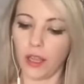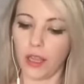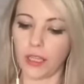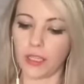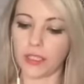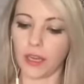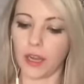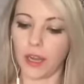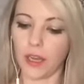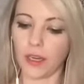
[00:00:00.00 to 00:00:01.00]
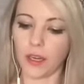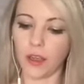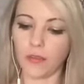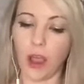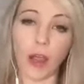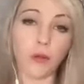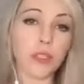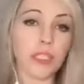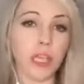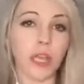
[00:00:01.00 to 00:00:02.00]
it's kind of, I
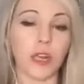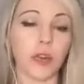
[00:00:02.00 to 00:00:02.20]
would say,